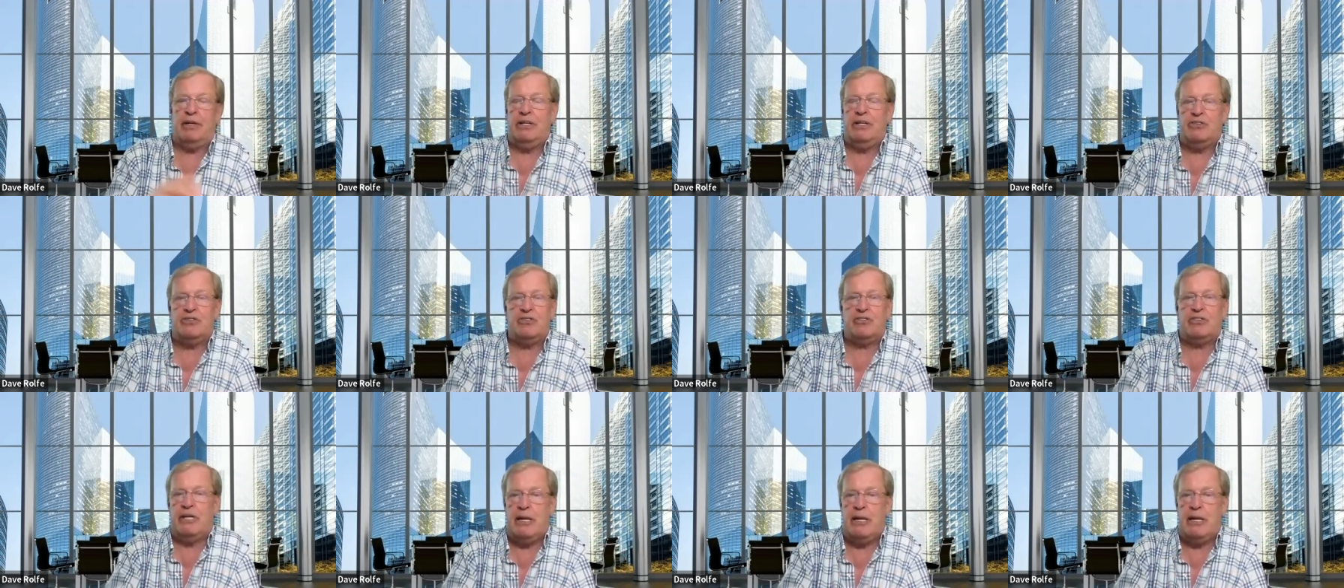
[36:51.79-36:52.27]
You
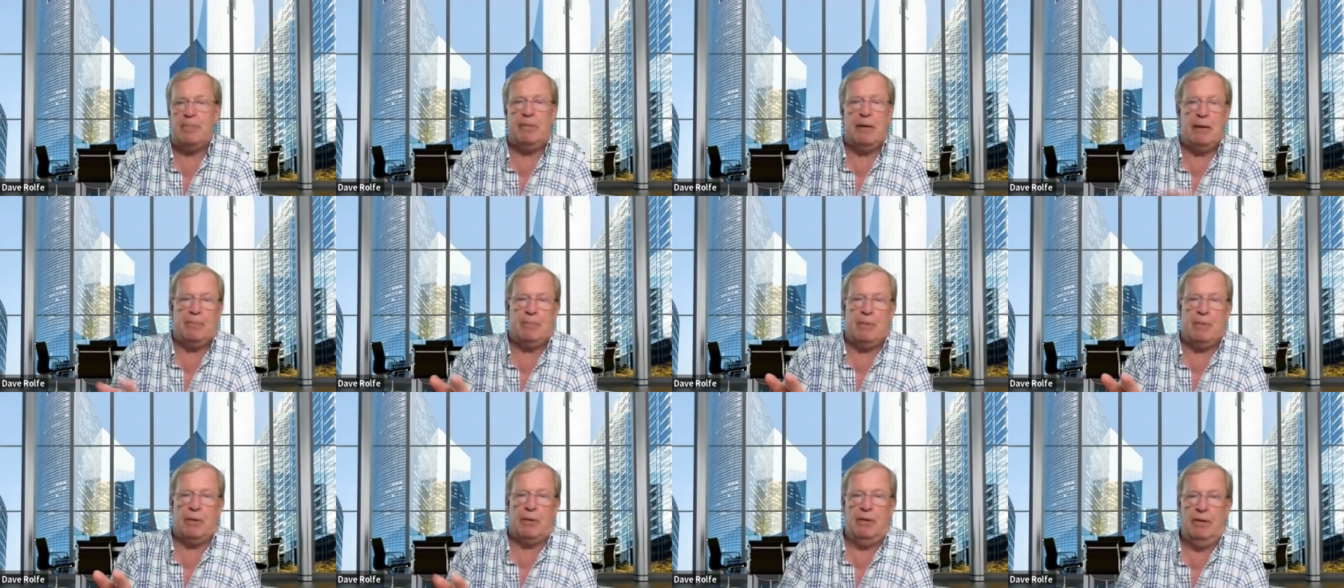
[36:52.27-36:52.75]
just need
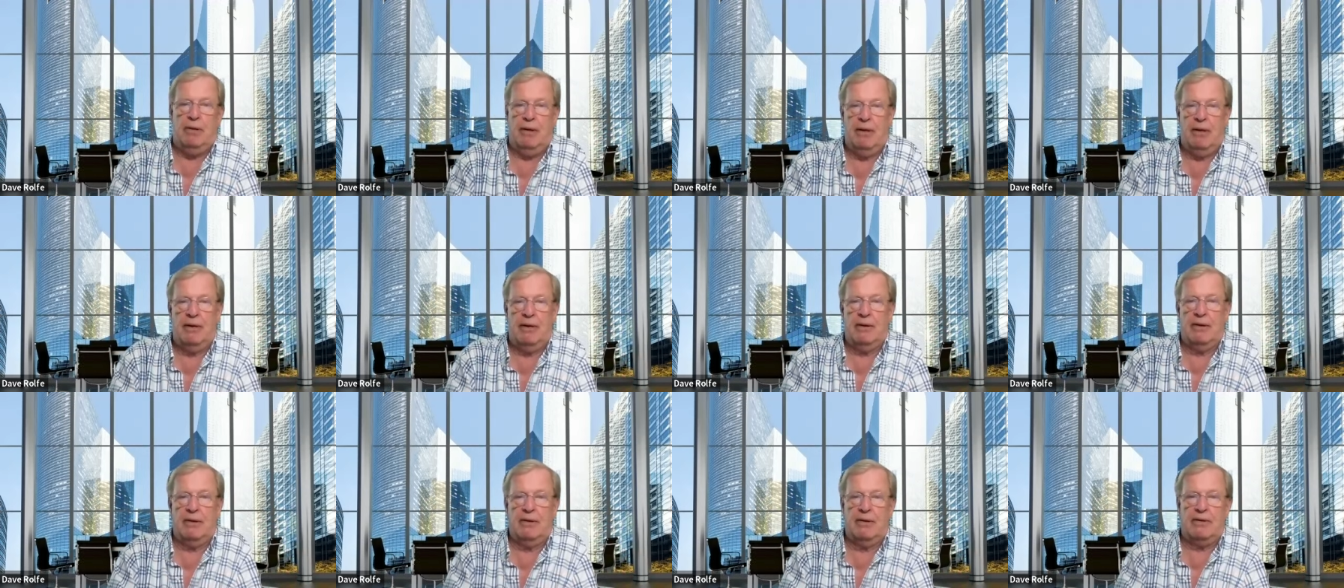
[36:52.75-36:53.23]
people,
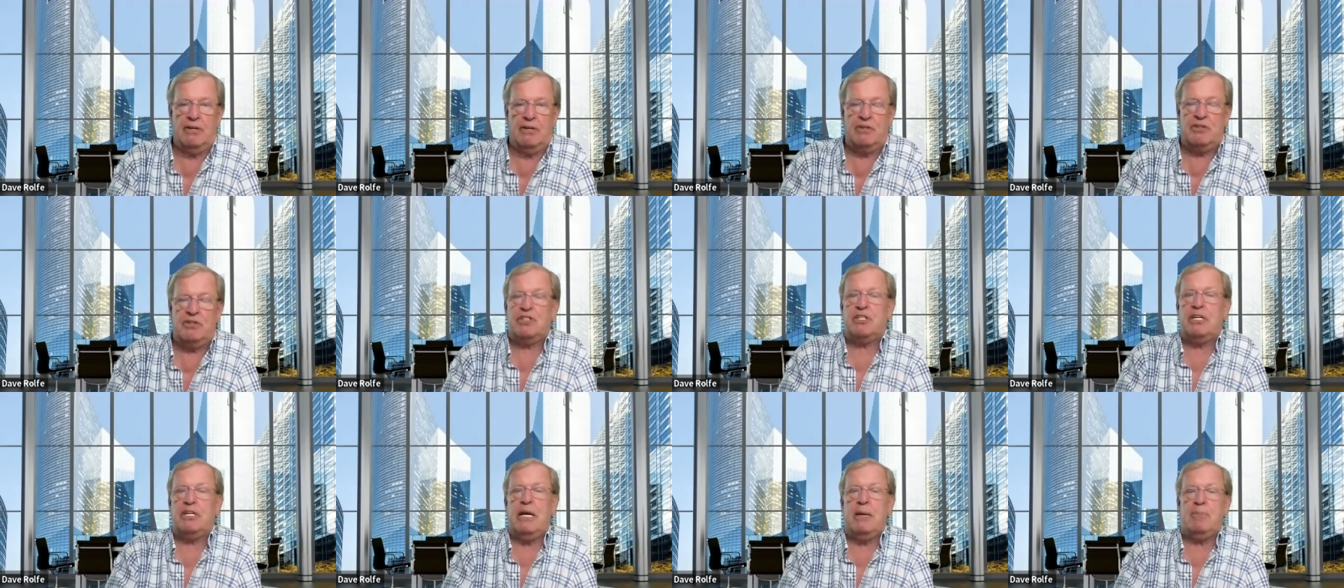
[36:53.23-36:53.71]
and
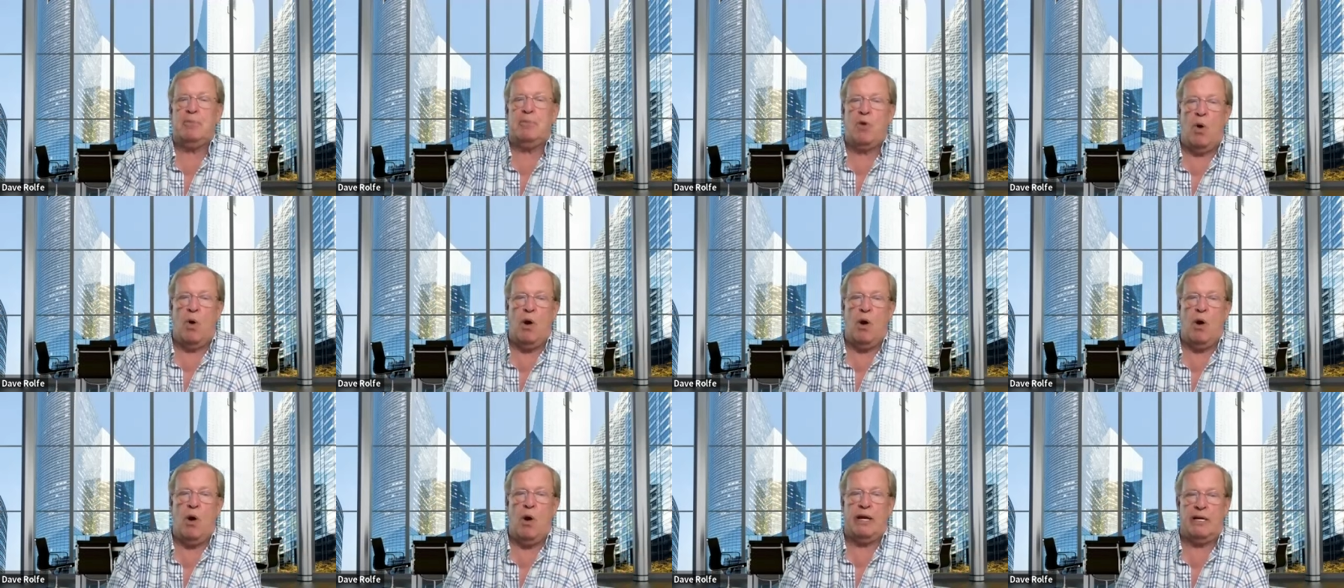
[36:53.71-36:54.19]
just keep
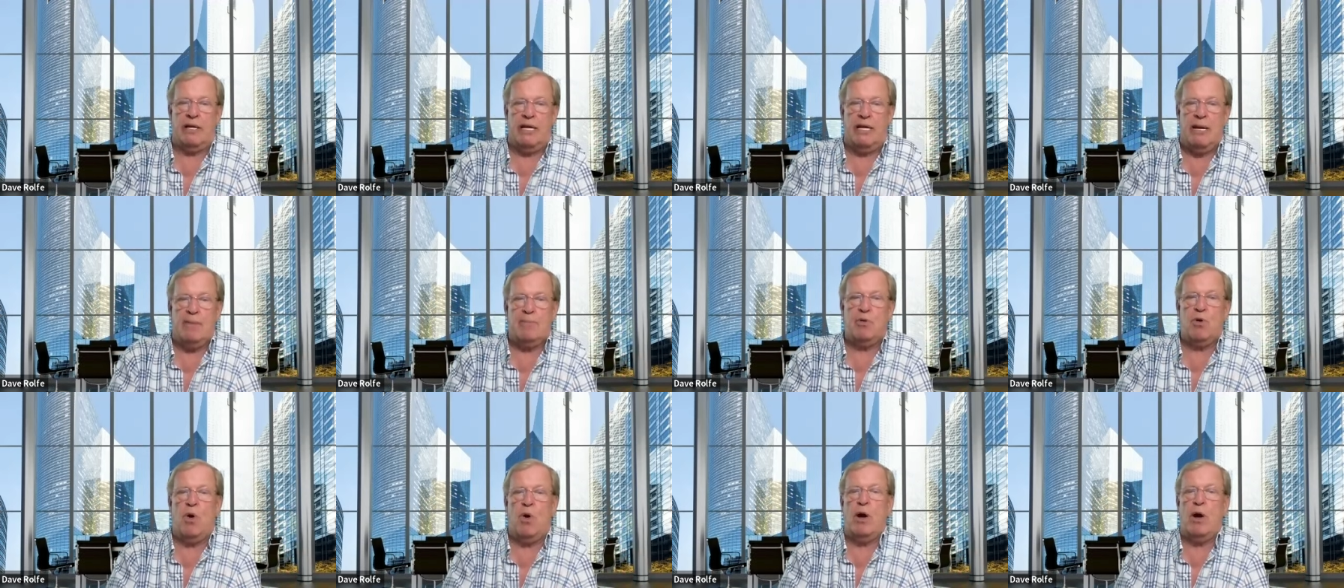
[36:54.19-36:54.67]
going and
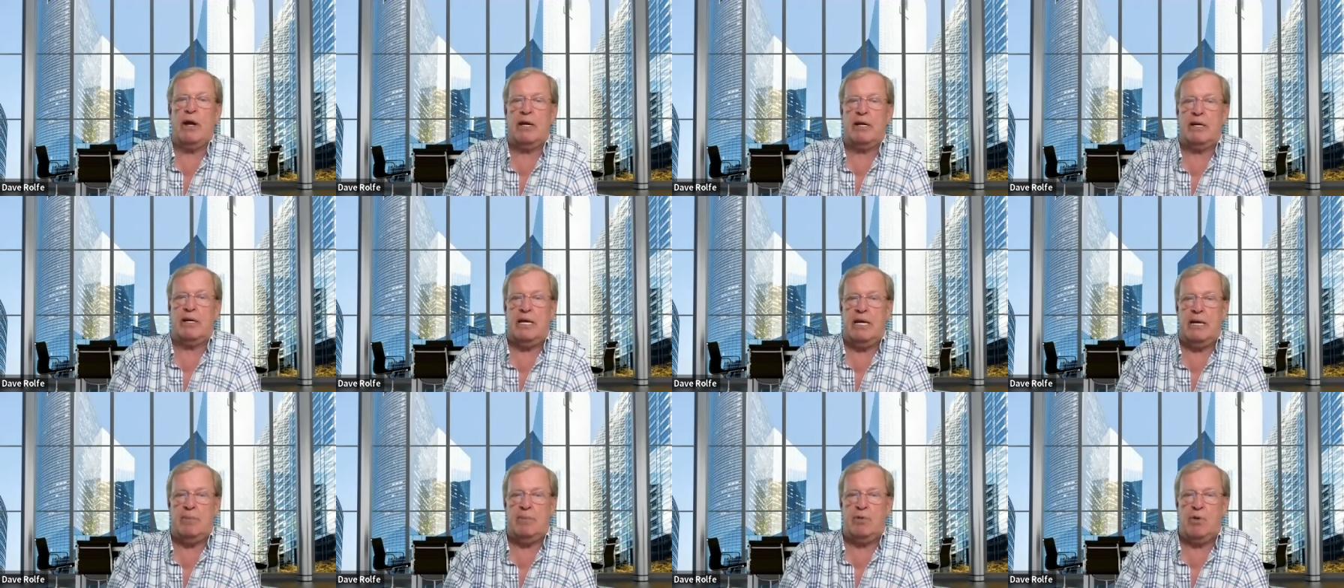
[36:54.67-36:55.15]
keep going
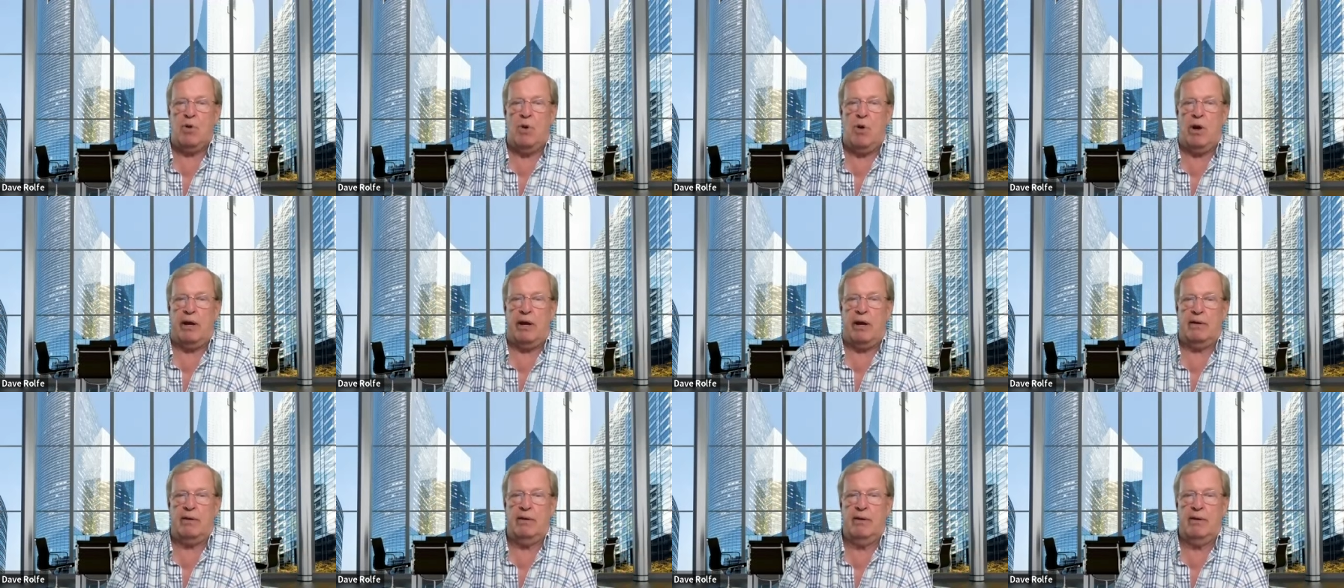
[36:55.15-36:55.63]
and keep
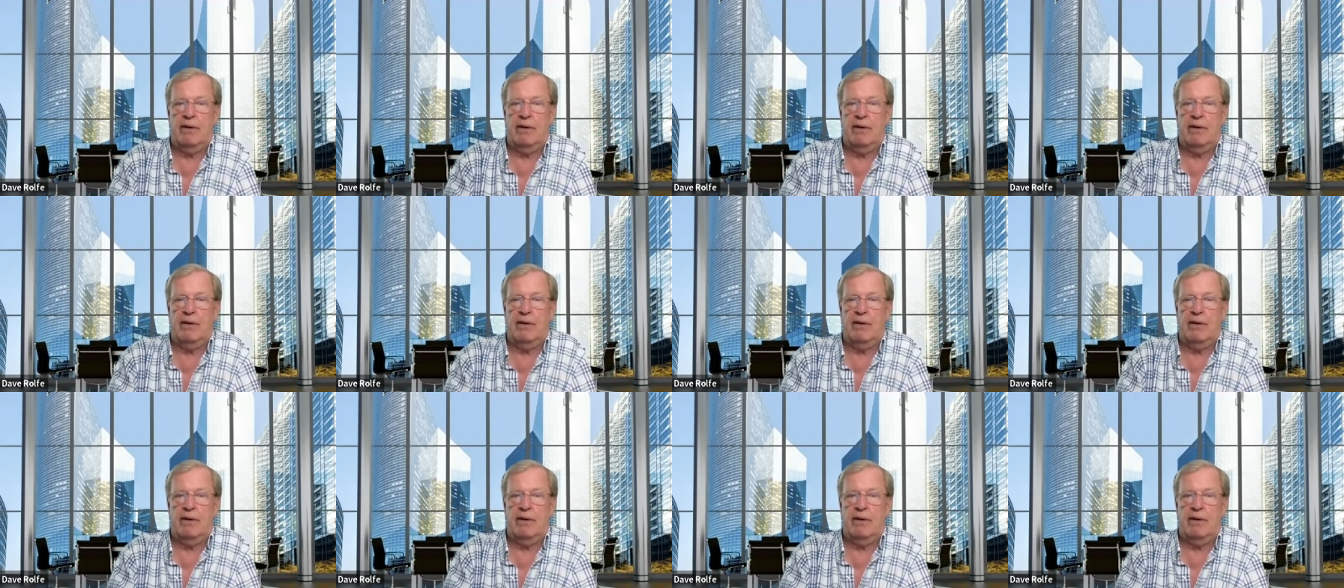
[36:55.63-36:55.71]
going.